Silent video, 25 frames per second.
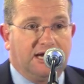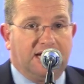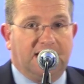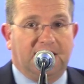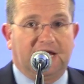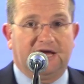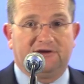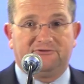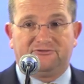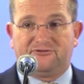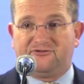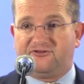
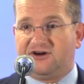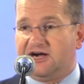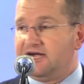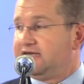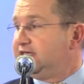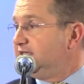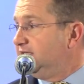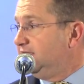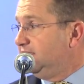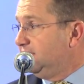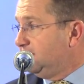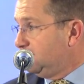And
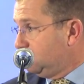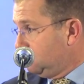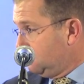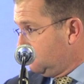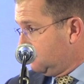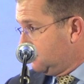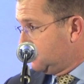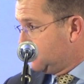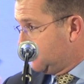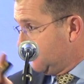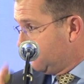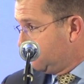finally,
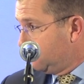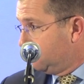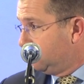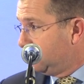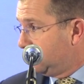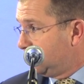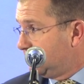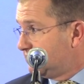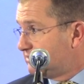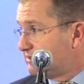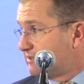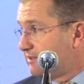7
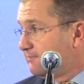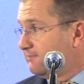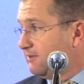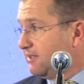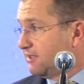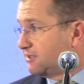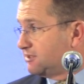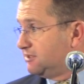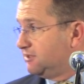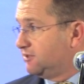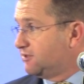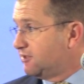minutes, I'm
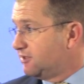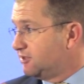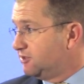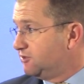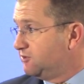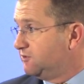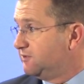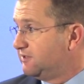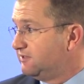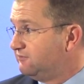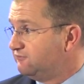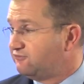actually going to
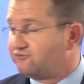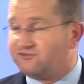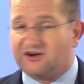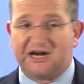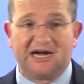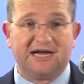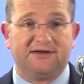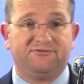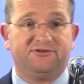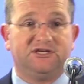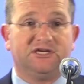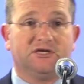do it in
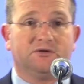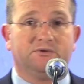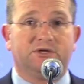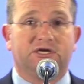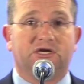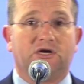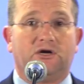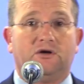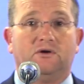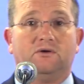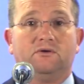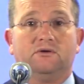5, here we
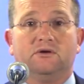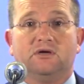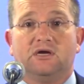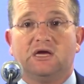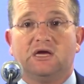go.